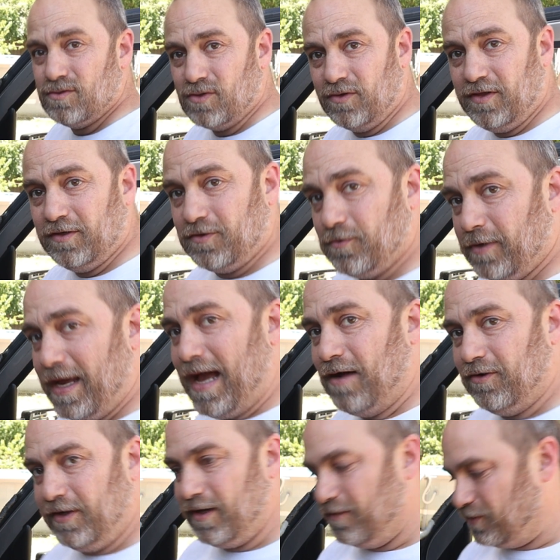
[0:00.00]
So I think the
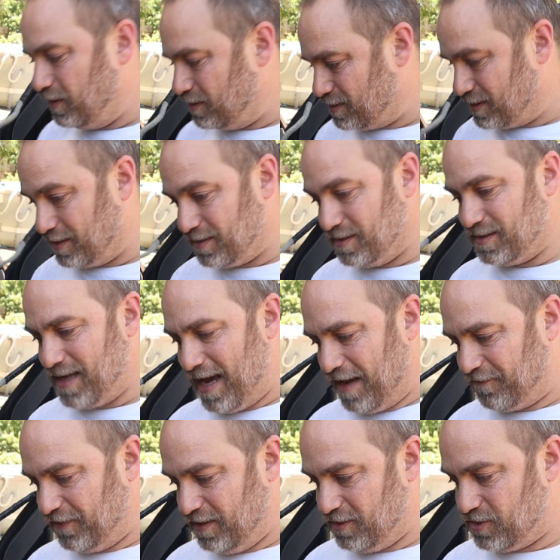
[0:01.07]
reality of it is that this
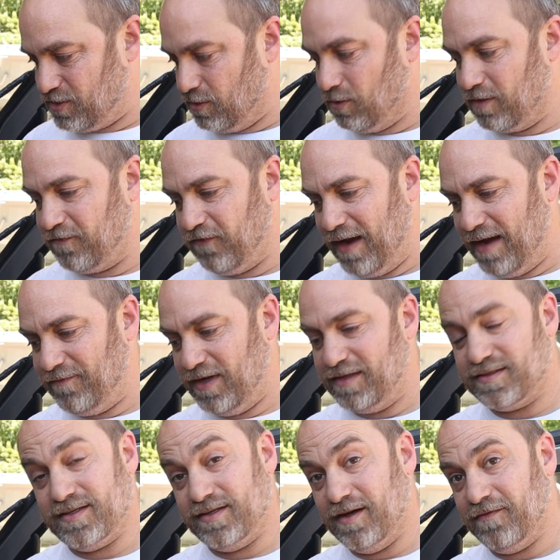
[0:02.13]
1/2 inch or
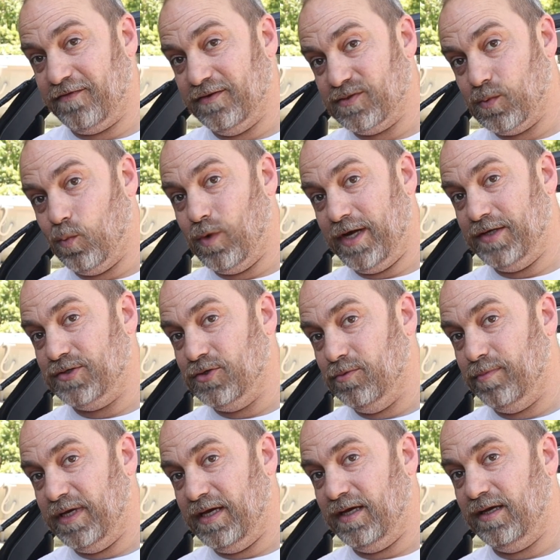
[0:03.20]
5/8 stuff is way too
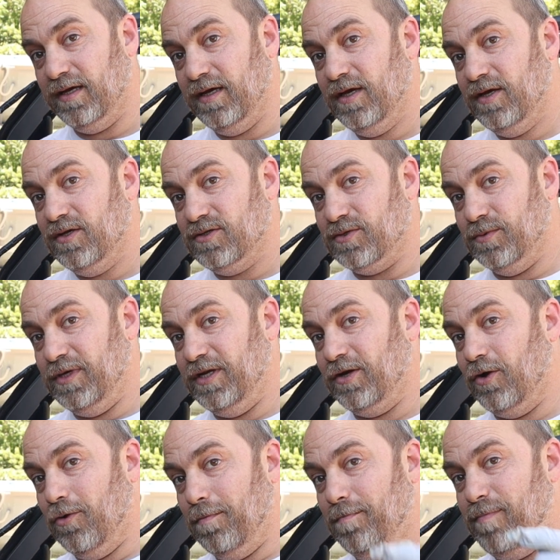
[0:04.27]
big. So we need to
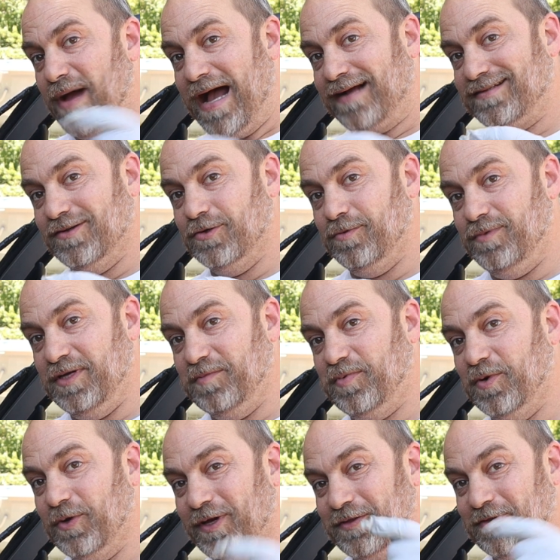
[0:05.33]
go back to Home
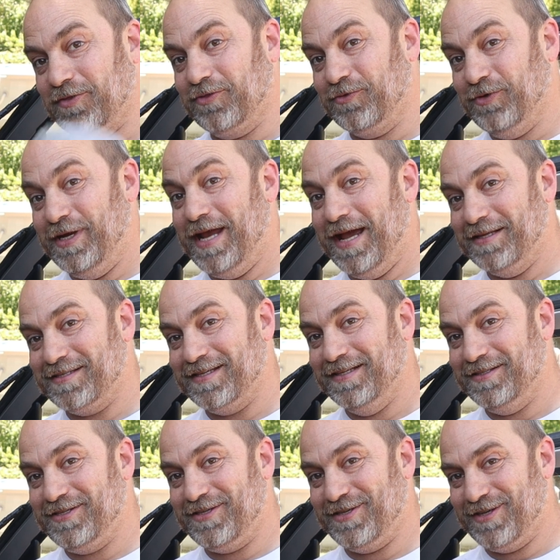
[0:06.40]
Depot and get the 3/8
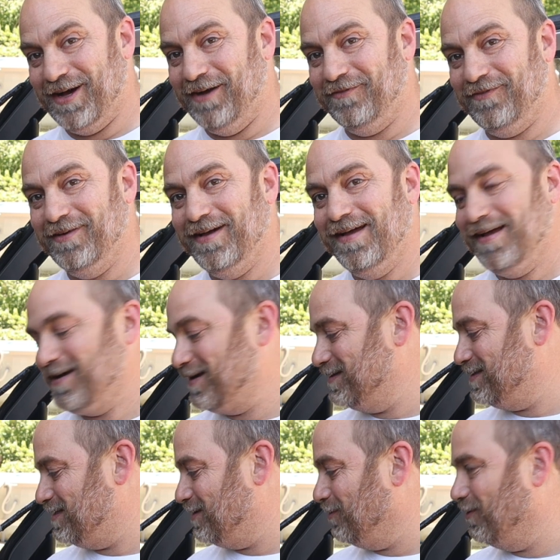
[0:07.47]
inch stuff,
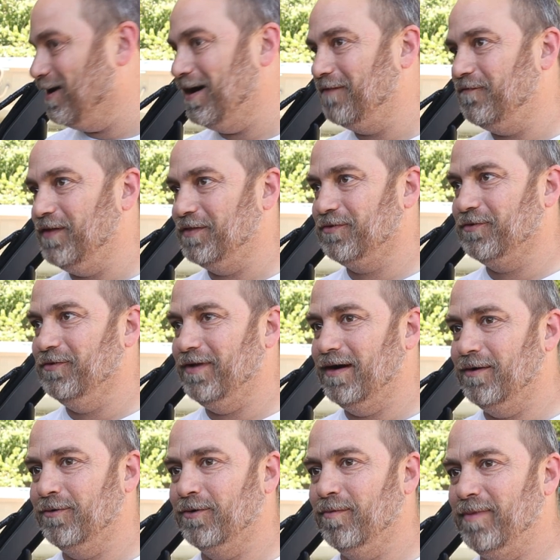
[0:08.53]
because it'll fit through there
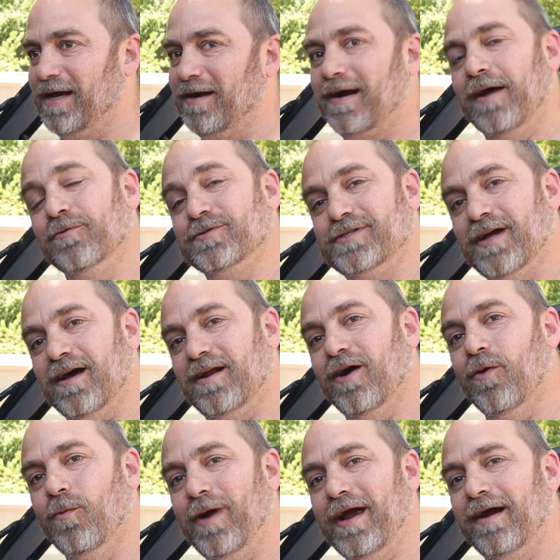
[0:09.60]
a little better. I was not
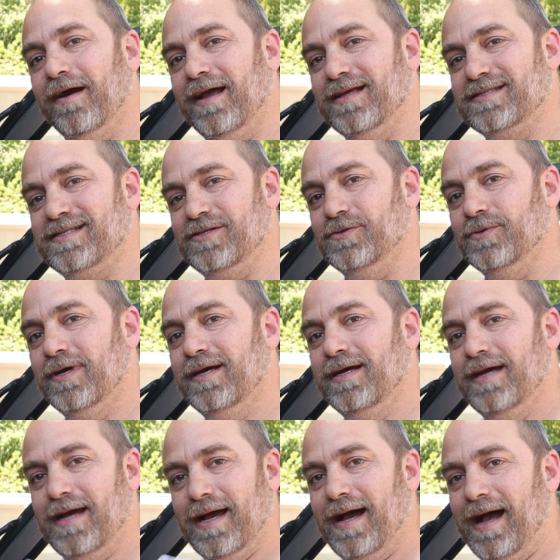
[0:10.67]
aware as to
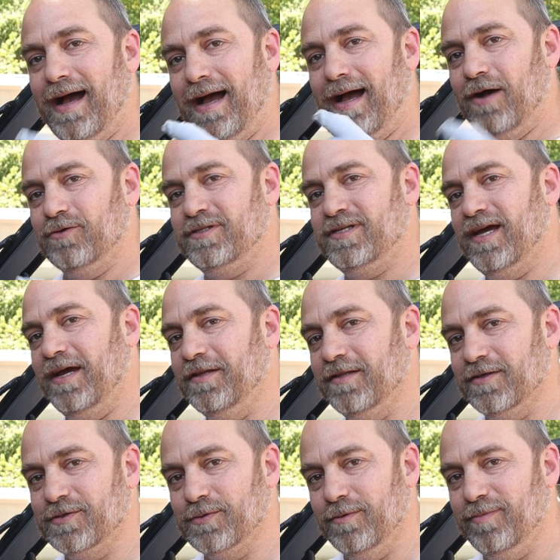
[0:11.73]
how tight
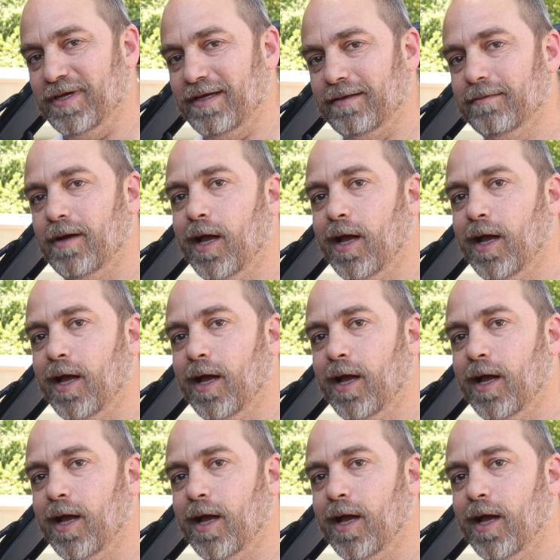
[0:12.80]
this would be.